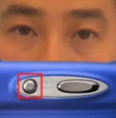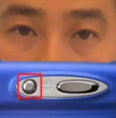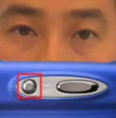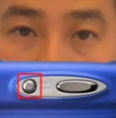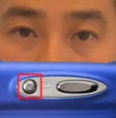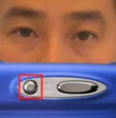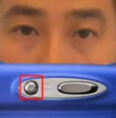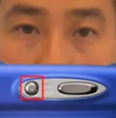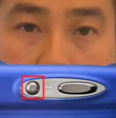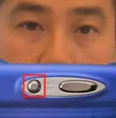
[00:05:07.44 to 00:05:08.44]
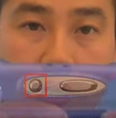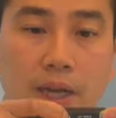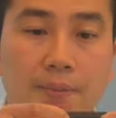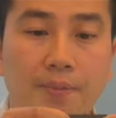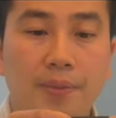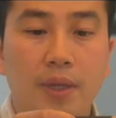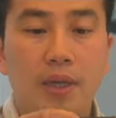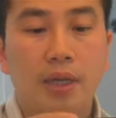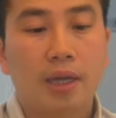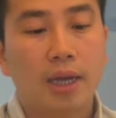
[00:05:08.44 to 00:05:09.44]
down, okay?
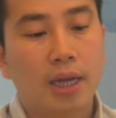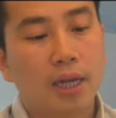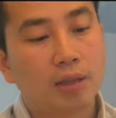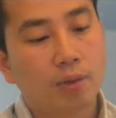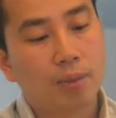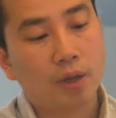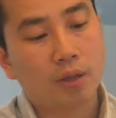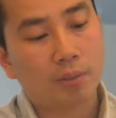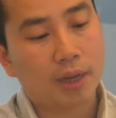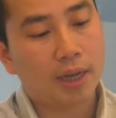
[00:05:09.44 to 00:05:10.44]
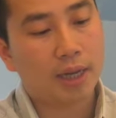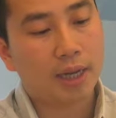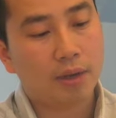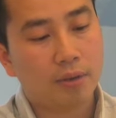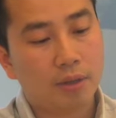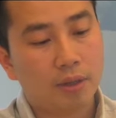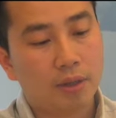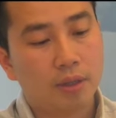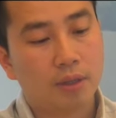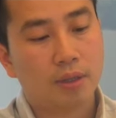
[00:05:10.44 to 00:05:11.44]
And when we hold the button down,
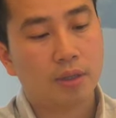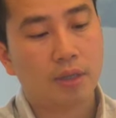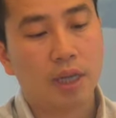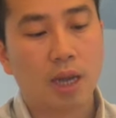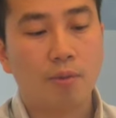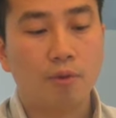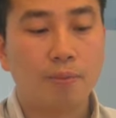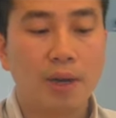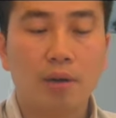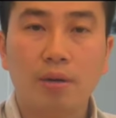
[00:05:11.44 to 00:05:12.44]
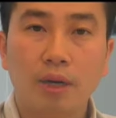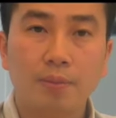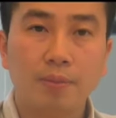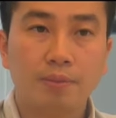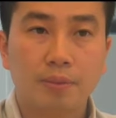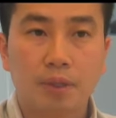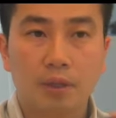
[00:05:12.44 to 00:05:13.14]
the camera will power up.